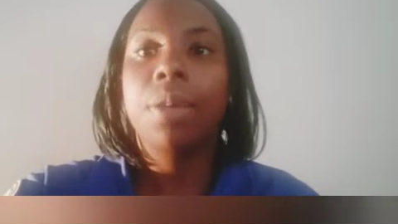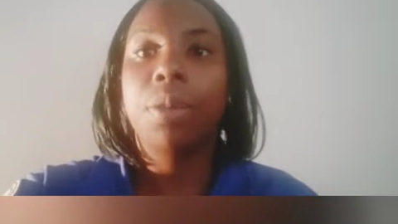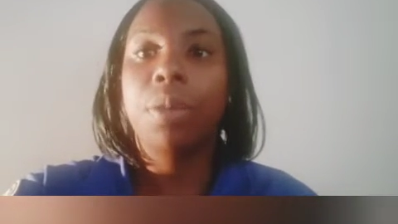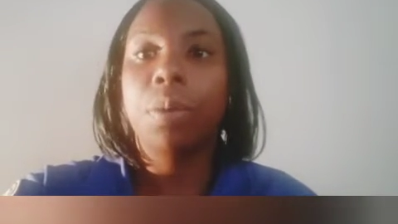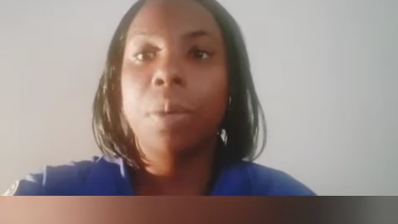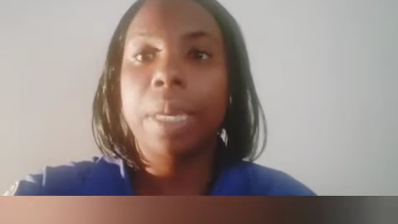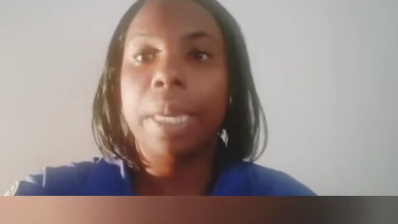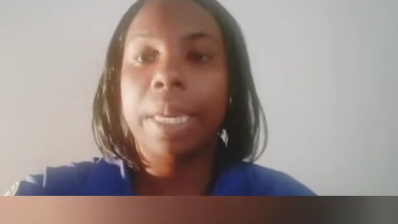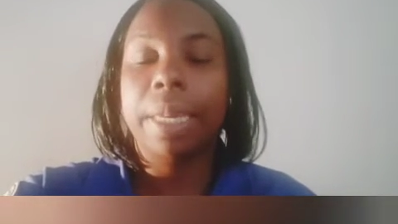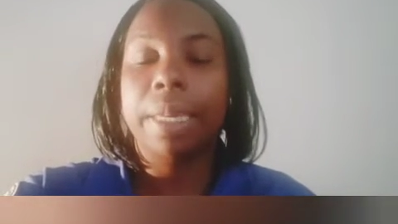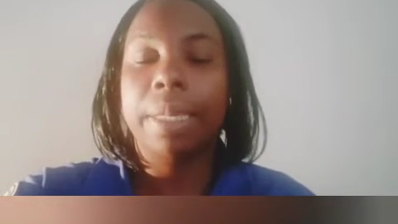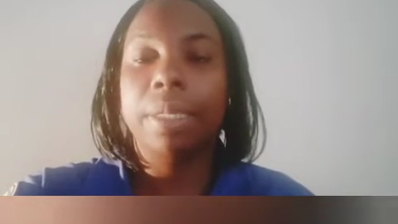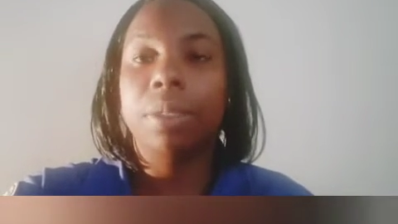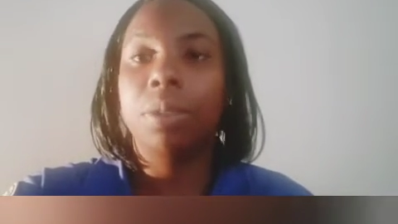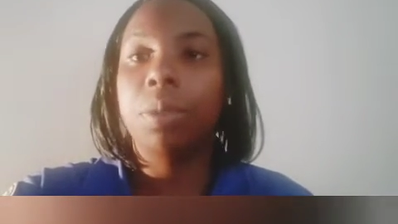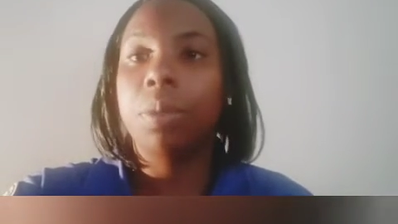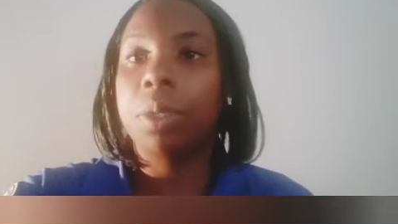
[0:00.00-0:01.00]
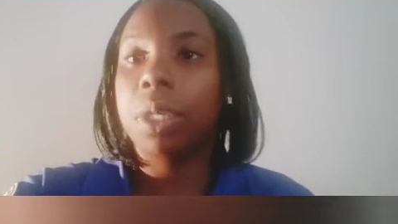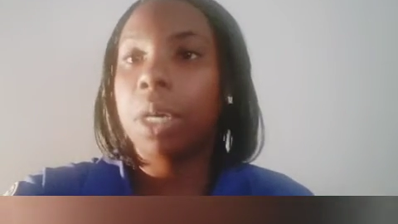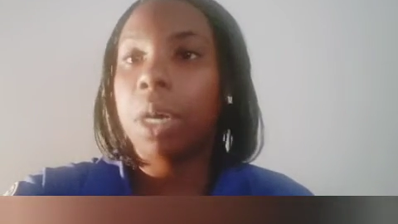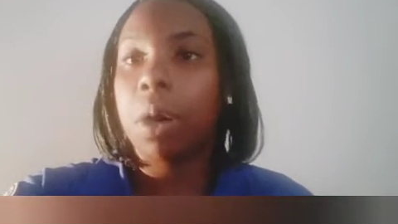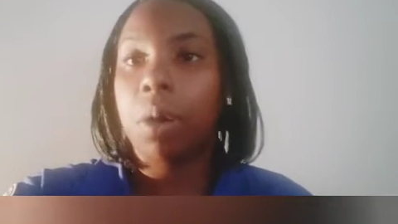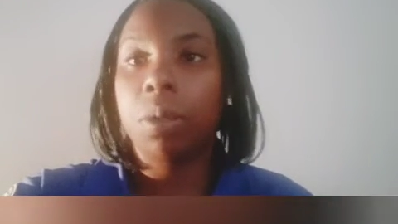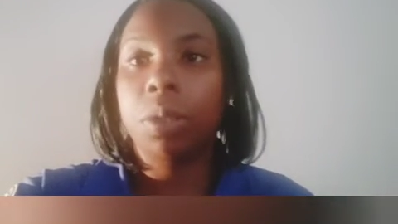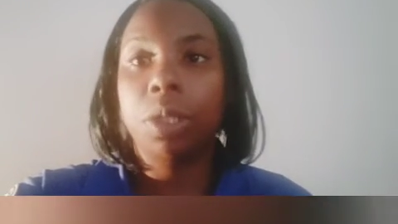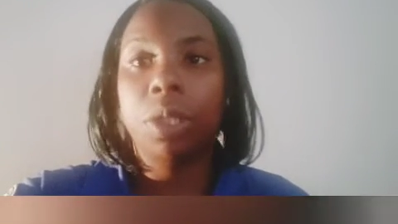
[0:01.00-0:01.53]
You can do your
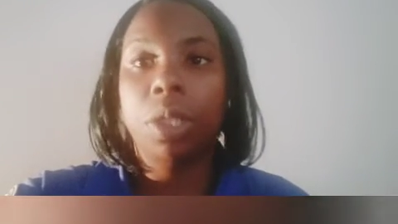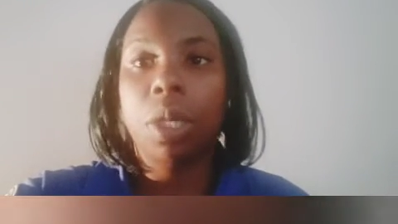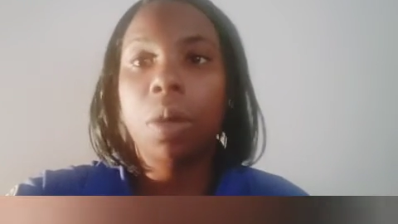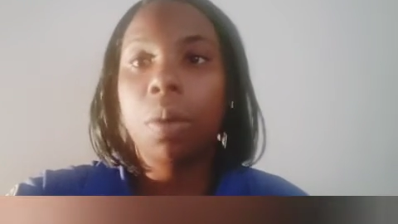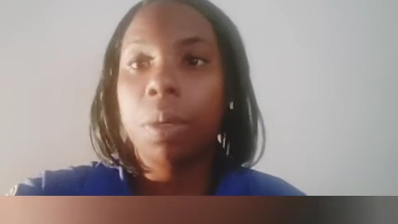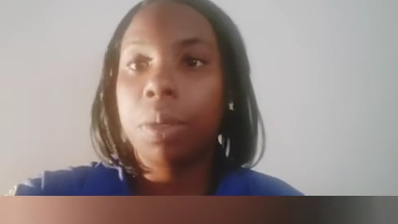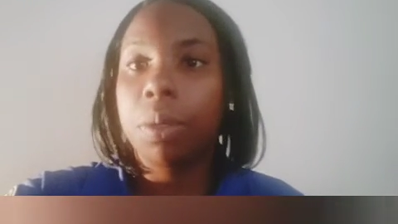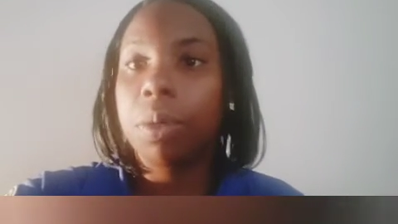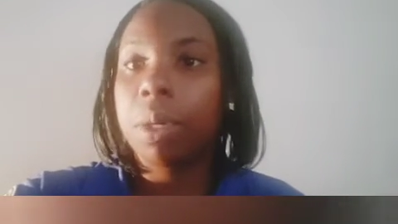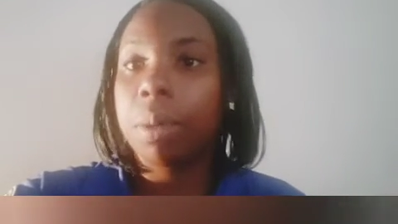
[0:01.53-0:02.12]
own show or you